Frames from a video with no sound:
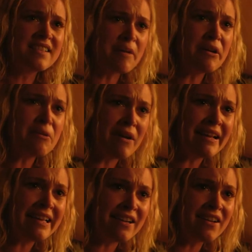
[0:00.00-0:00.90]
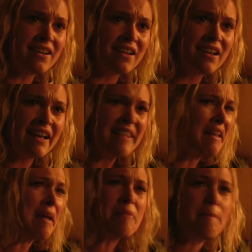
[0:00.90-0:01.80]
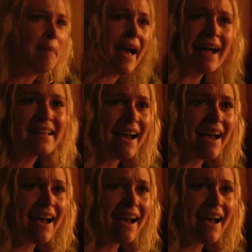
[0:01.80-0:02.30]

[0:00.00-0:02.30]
Is that what you want to hear? I'm the bad